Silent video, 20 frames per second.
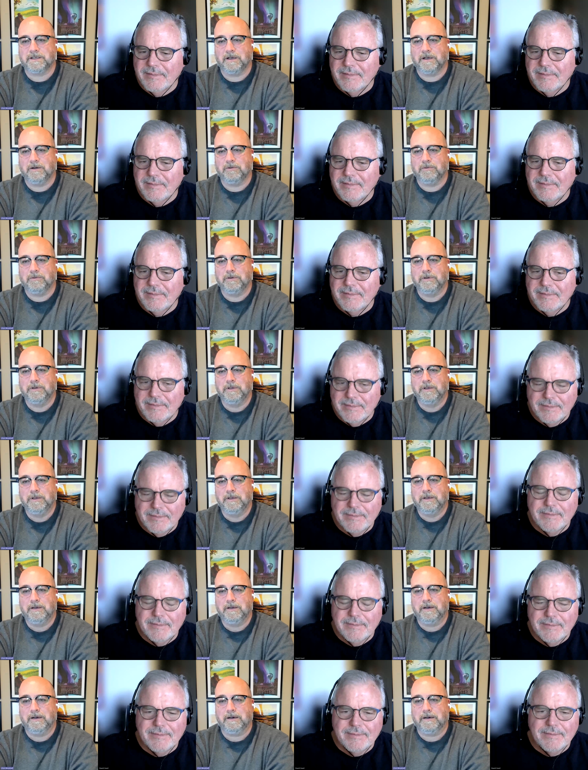Speaker 1: So
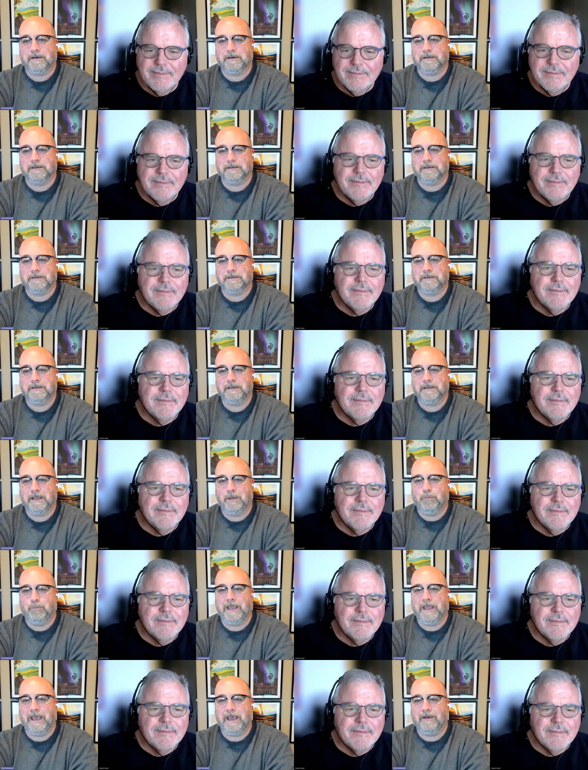uh,
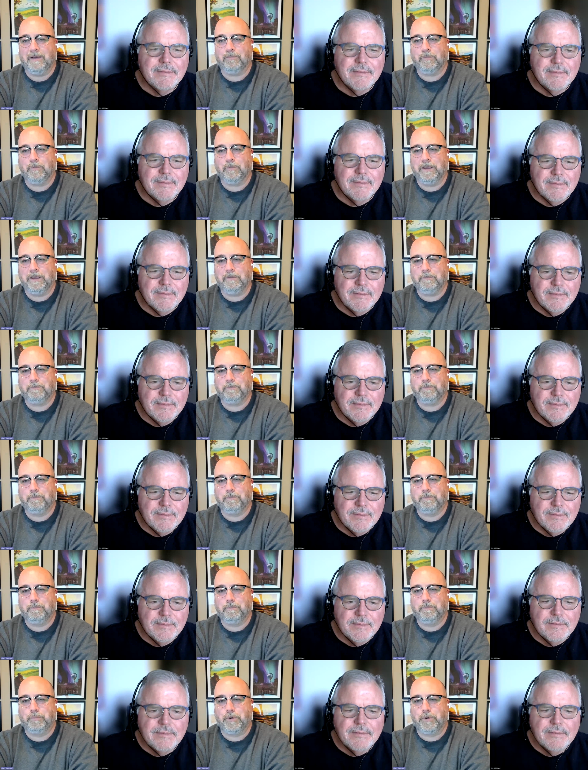and we have we
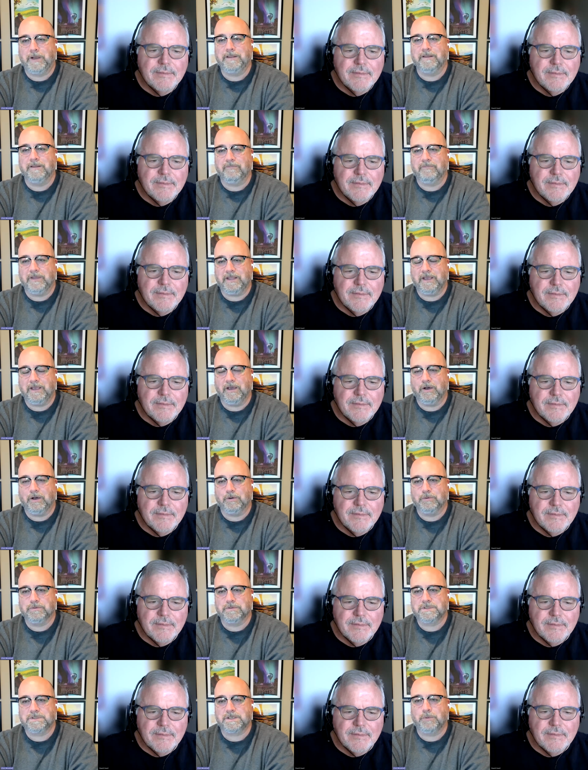bring the
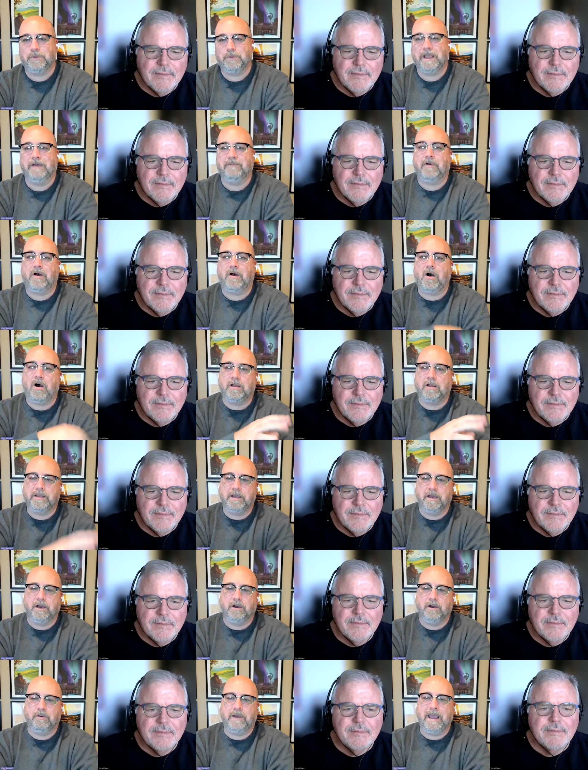videos. So we have
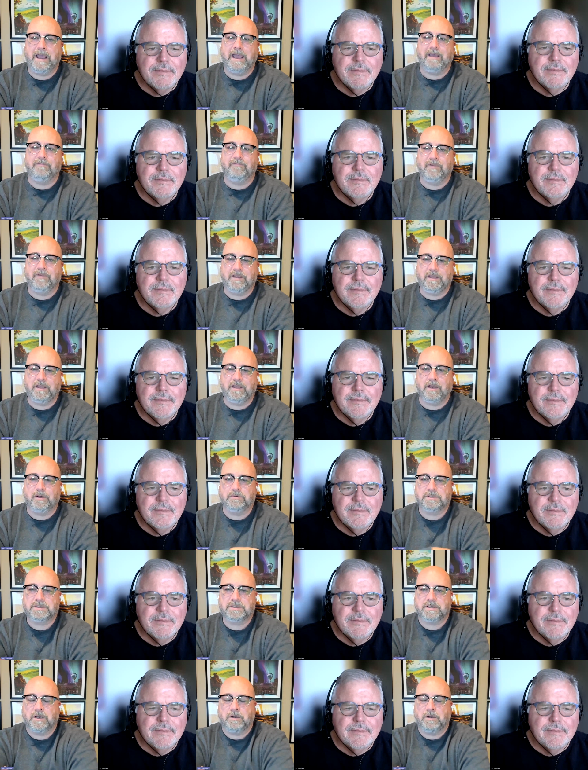audio and video.
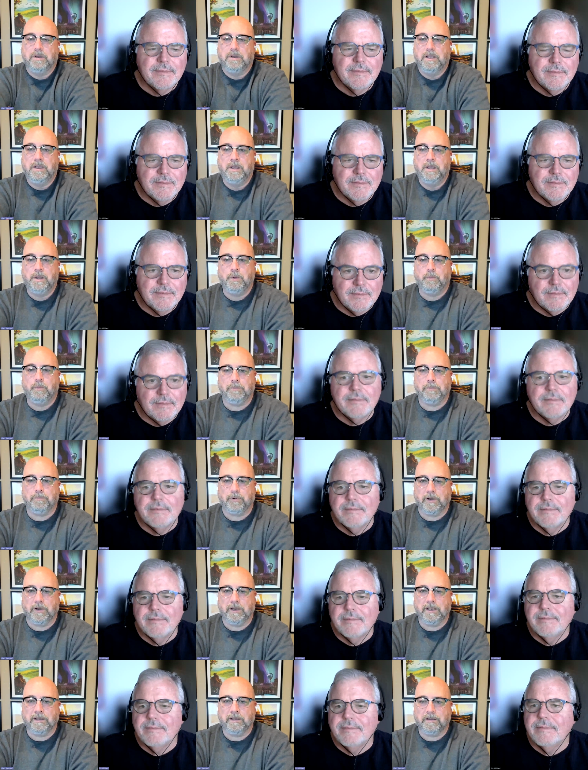So we
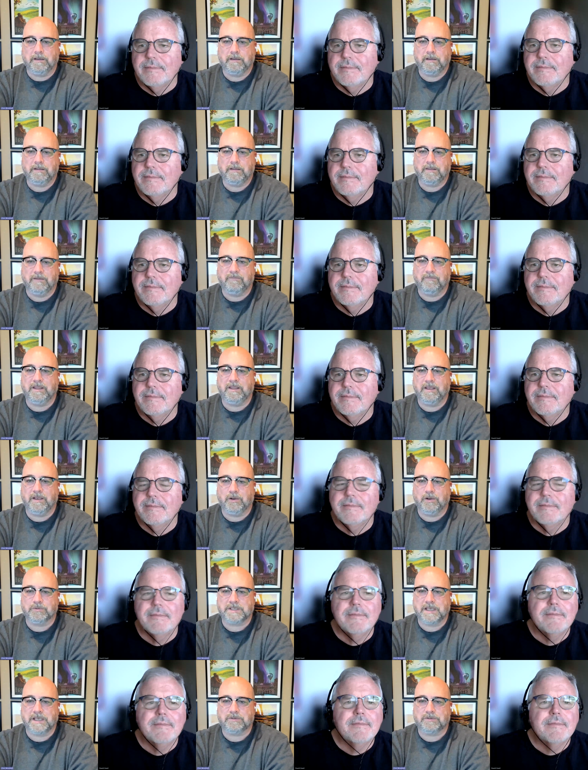bring the
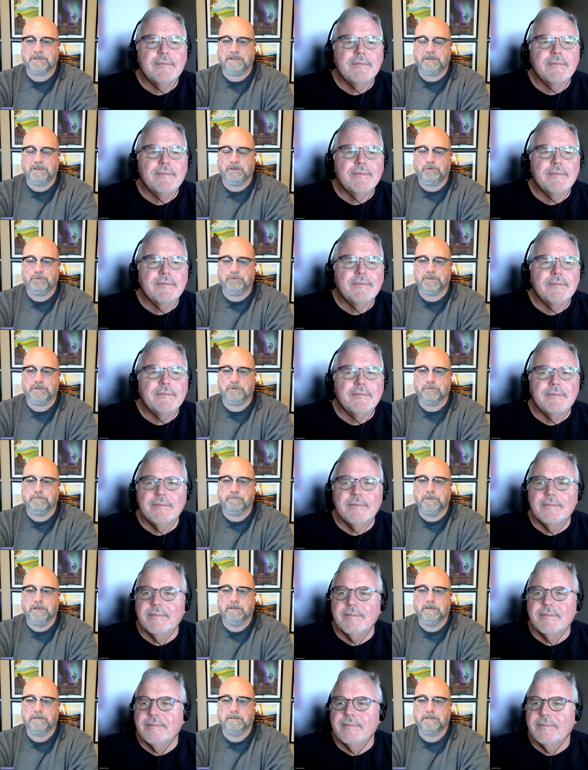videos out to YouTube.
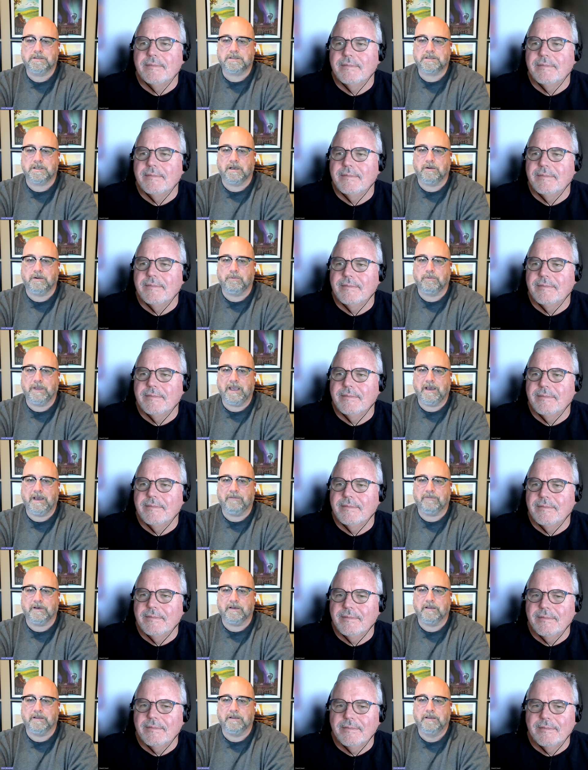So we
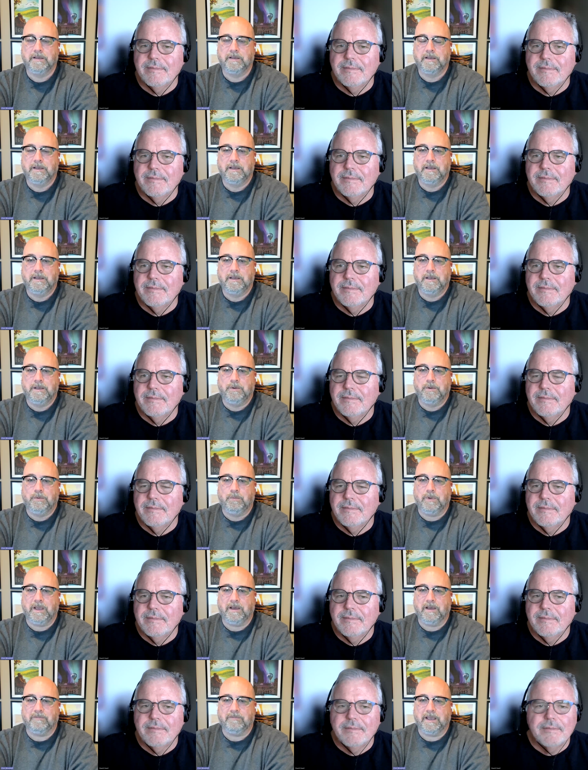have a
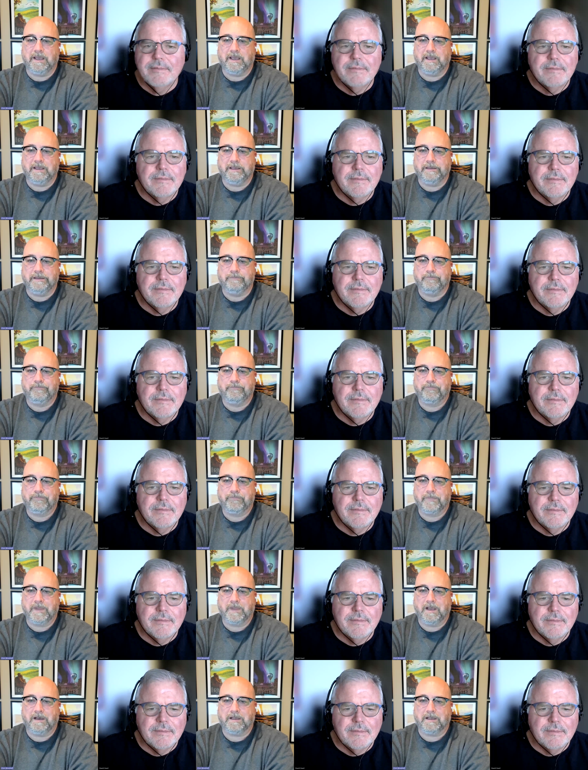we have a,
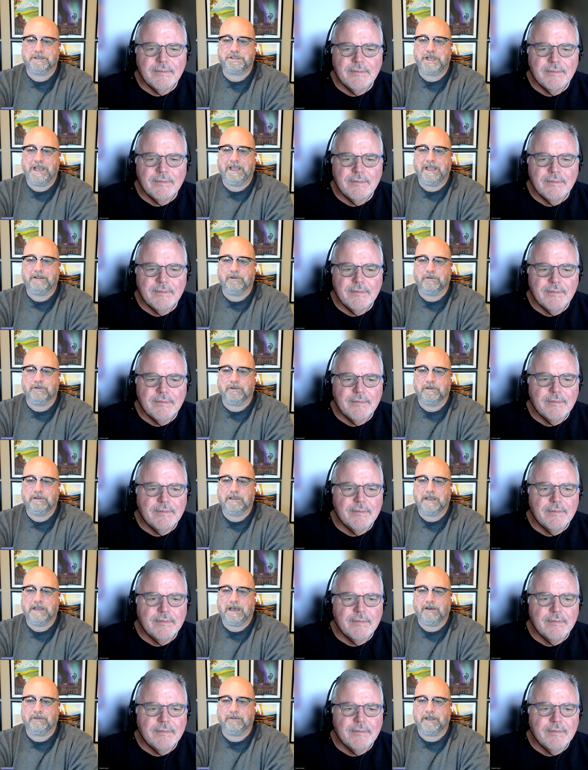a uh, channel
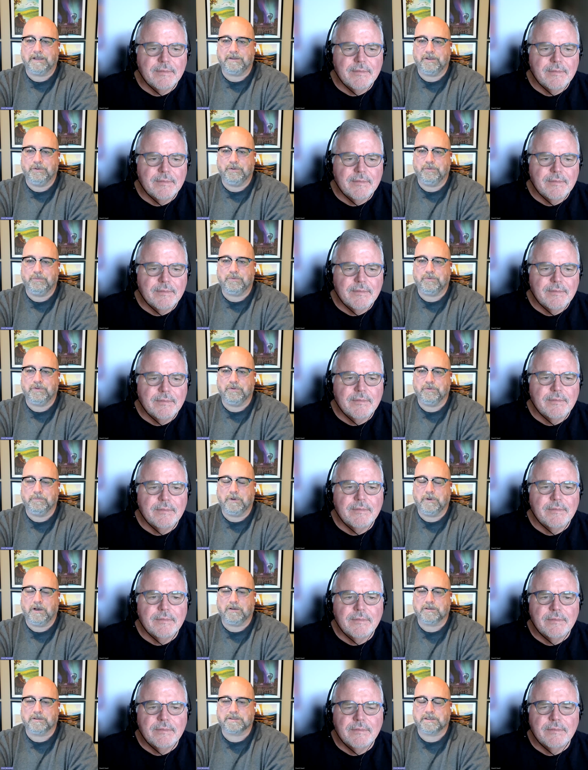out on YouTube
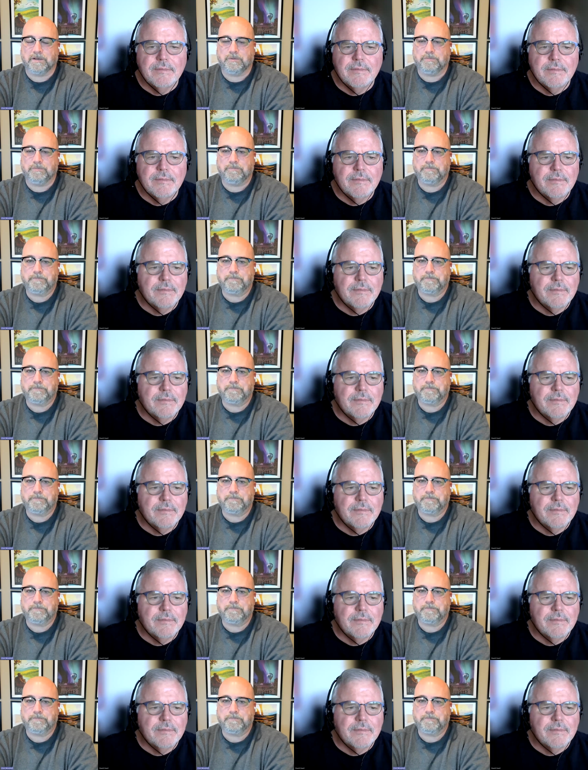also.